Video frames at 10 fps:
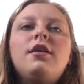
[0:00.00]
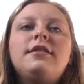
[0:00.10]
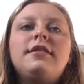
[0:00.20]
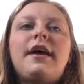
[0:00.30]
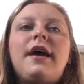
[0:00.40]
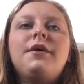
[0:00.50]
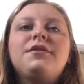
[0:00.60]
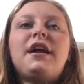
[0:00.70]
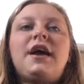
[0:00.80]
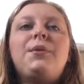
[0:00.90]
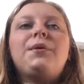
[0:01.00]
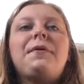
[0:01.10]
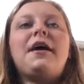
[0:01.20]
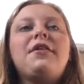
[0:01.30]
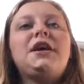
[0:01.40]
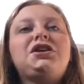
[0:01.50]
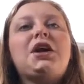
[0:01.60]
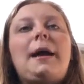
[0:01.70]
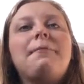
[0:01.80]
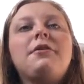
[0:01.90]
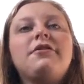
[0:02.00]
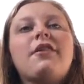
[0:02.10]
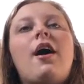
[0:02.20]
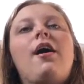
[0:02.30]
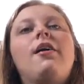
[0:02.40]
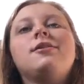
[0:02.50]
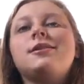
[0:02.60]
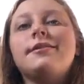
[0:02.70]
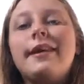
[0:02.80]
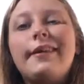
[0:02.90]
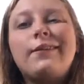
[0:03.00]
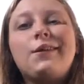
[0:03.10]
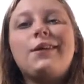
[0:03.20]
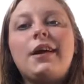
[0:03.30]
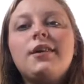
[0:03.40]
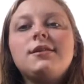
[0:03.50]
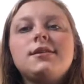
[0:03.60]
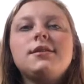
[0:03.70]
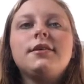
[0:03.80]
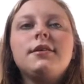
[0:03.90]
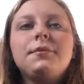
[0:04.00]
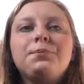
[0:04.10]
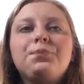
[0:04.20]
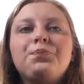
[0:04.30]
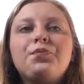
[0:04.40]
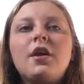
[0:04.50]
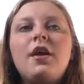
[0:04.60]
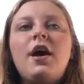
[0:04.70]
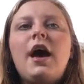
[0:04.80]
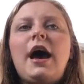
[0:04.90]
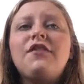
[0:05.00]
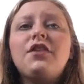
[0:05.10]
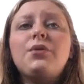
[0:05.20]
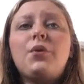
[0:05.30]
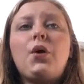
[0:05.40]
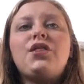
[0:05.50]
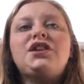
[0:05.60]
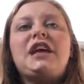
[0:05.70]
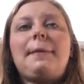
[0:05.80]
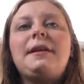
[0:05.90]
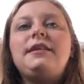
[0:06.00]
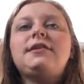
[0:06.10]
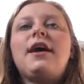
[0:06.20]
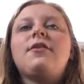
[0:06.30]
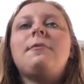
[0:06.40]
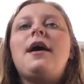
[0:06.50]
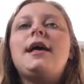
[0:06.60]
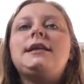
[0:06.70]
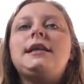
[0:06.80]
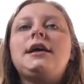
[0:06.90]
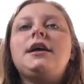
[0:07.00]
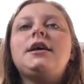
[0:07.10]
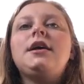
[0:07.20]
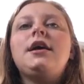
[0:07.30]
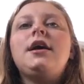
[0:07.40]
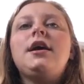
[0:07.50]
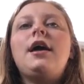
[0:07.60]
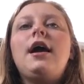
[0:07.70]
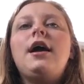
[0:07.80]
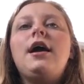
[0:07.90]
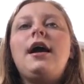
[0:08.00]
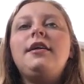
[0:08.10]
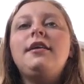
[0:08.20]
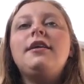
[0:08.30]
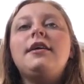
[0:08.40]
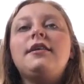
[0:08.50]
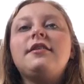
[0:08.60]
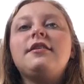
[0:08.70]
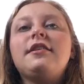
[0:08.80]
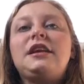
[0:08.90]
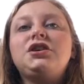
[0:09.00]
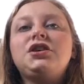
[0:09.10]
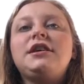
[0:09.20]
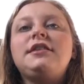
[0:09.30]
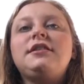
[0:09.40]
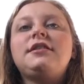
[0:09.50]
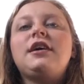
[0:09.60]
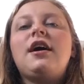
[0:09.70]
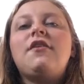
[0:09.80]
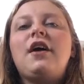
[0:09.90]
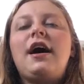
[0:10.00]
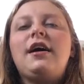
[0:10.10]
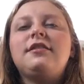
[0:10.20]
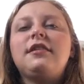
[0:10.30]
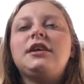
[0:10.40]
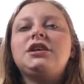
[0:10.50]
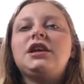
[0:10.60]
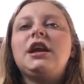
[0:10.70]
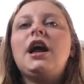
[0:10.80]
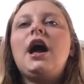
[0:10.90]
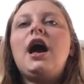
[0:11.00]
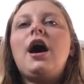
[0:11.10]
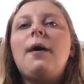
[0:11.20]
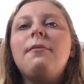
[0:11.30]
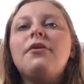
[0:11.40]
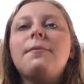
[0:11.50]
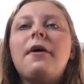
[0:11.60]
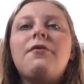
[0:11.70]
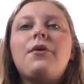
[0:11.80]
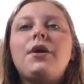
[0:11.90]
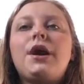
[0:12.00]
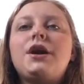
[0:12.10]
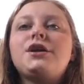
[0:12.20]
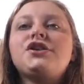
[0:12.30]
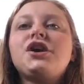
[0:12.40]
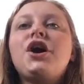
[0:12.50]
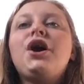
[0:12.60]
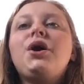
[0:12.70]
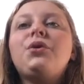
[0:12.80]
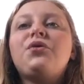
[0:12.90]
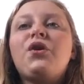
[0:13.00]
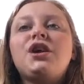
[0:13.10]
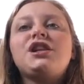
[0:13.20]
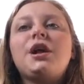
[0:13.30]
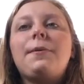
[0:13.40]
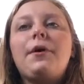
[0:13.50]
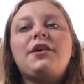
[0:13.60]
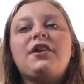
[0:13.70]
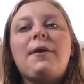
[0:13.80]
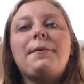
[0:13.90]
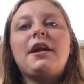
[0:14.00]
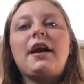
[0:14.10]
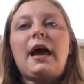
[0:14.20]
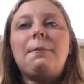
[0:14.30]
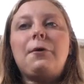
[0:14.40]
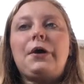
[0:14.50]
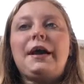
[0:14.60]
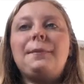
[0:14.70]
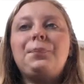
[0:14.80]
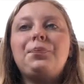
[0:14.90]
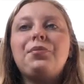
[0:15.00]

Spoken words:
Sakeko's neck would bear that shrapnel scar until the end of her days. After the war, the Japanese government ended its centuries of isolation, humbled by foreigners who'd forced their ports open at gunpoint.